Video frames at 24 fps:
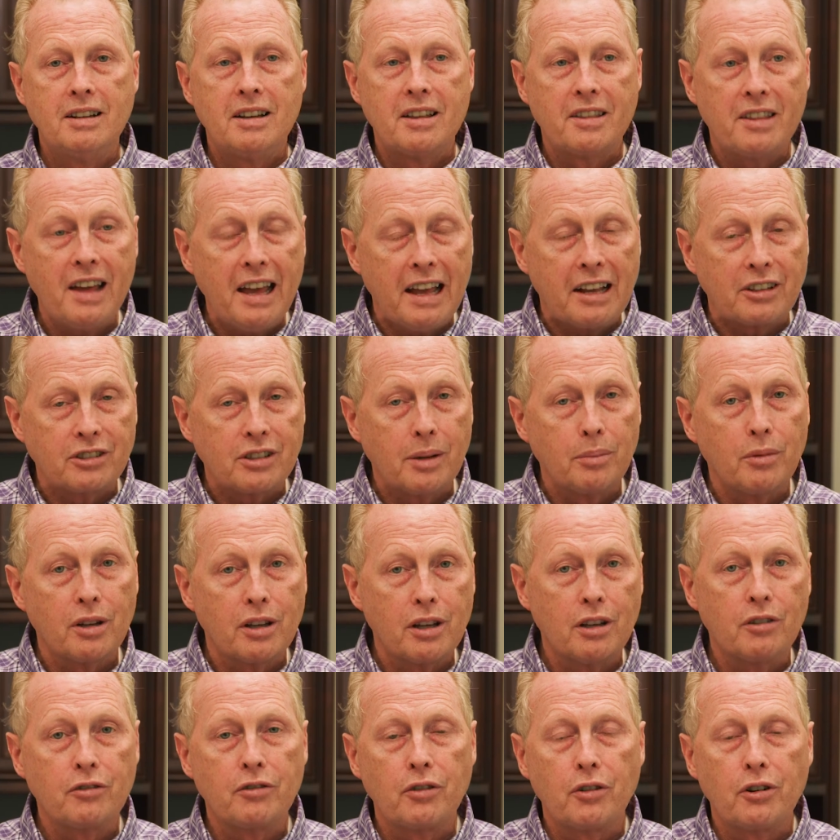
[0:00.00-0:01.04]
Thanks. I'm
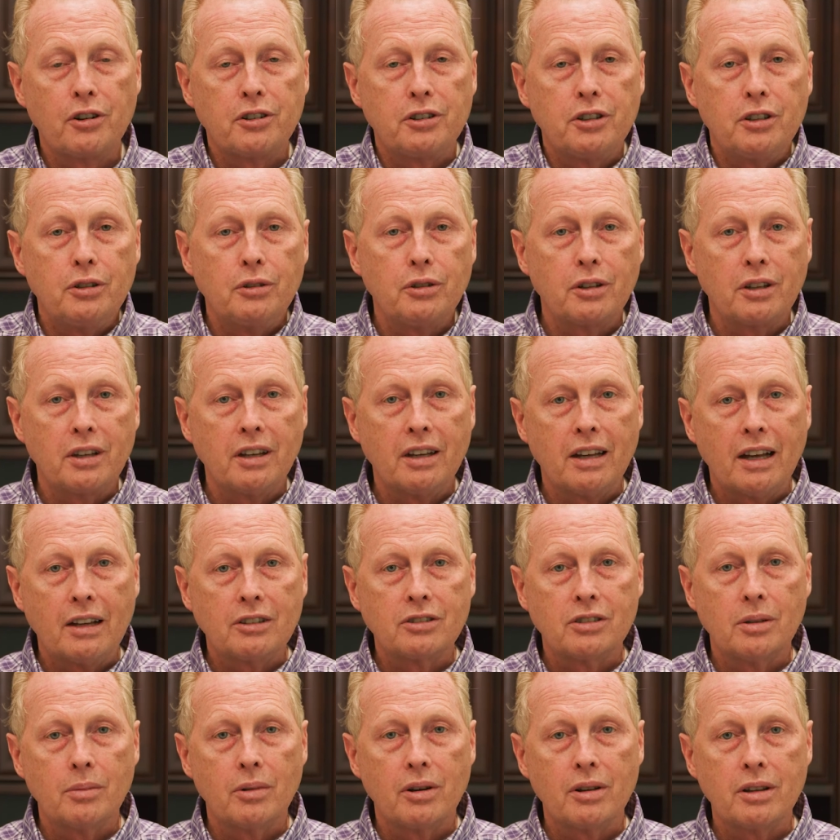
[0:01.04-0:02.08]
looking forward to you looking at
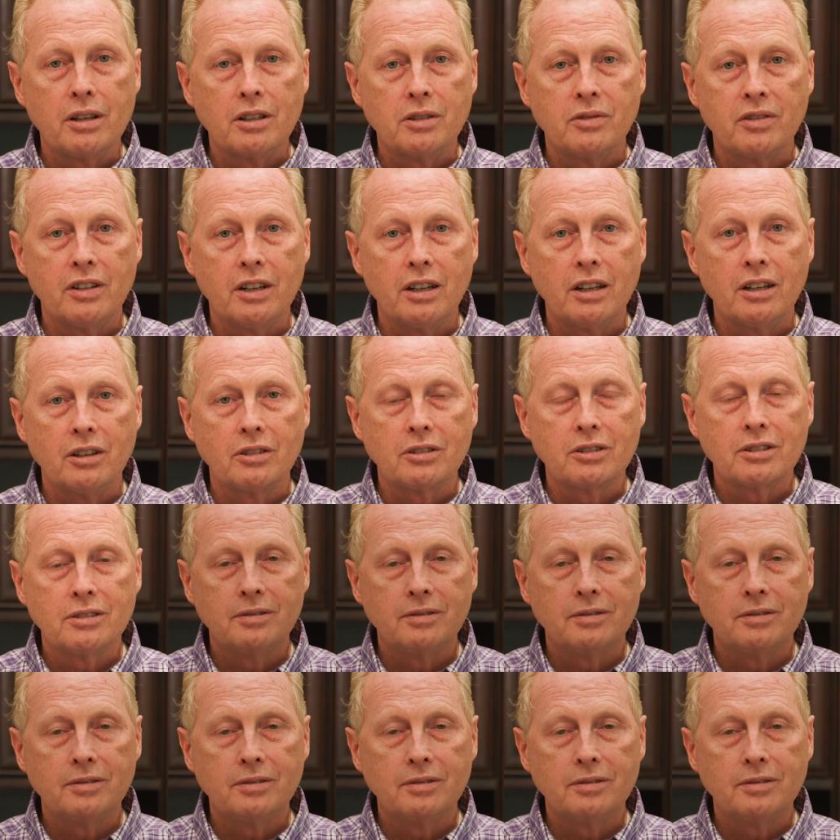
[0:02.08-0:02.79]
some more of these videos.